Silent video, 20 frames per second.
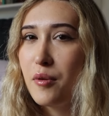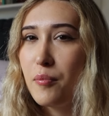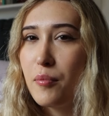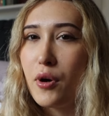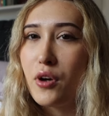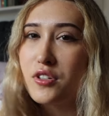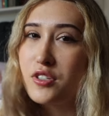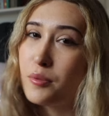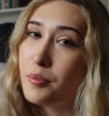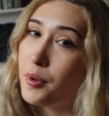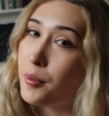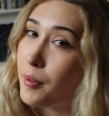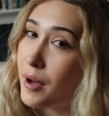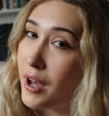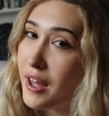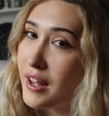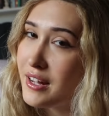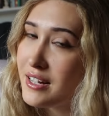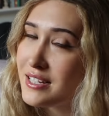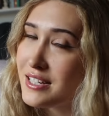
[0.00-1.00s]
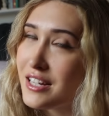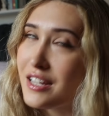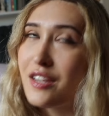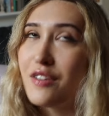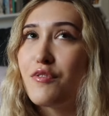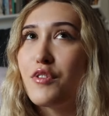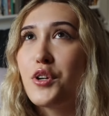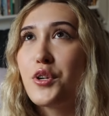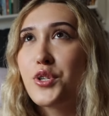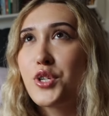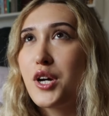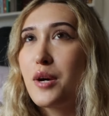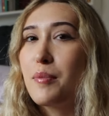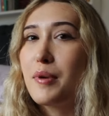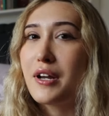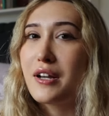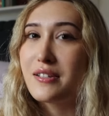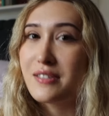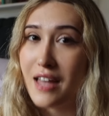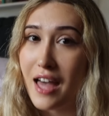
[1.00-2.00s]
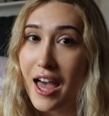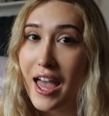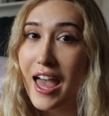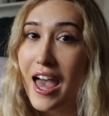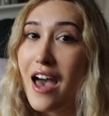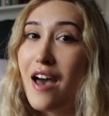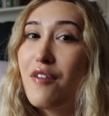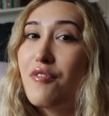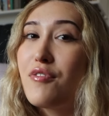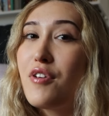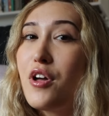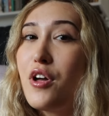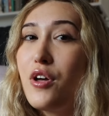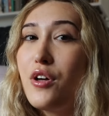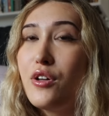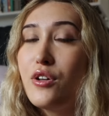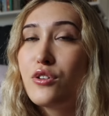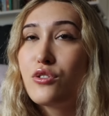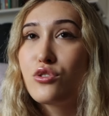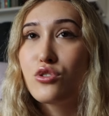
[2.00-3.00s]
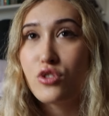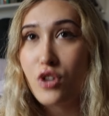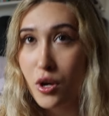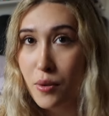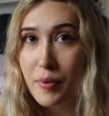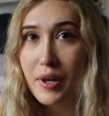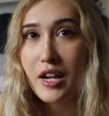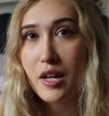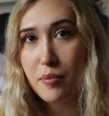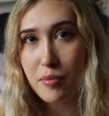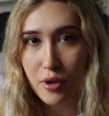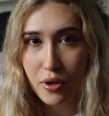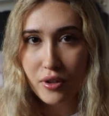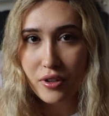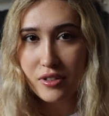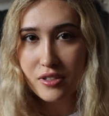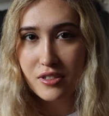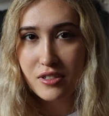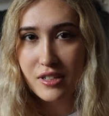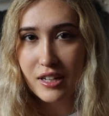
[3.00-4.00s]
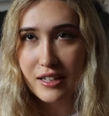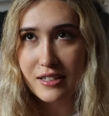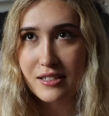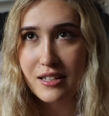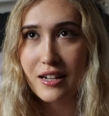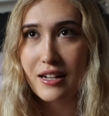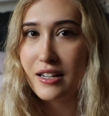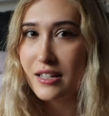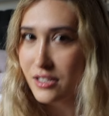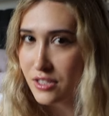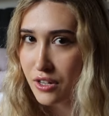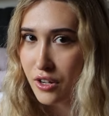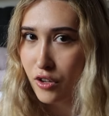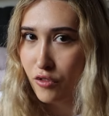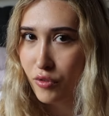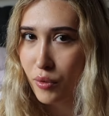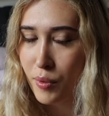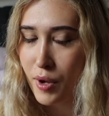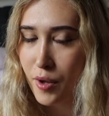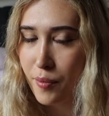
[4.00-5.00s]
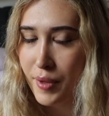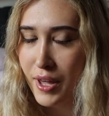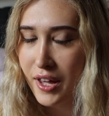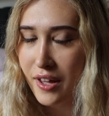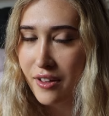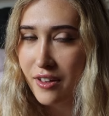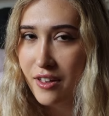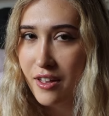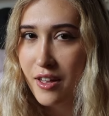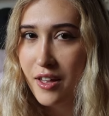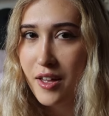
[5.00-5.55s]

possible buy list in the future, because I have so many books, it's a little overwhelming.